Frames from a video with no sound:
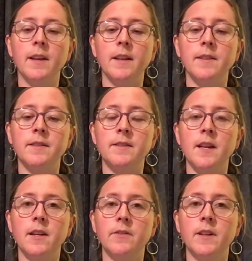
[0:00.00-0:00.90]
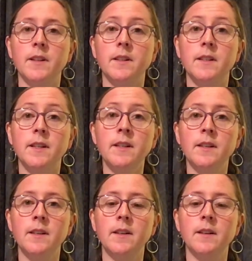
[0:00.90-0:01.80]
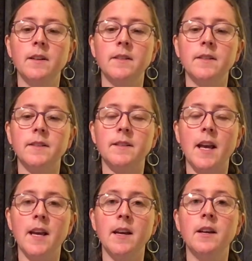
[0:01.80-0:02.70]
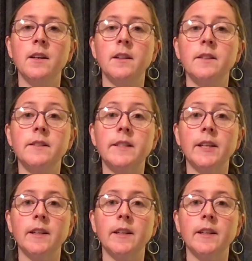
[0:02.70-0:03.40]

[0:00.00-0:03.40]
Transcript: Instead of d, say t.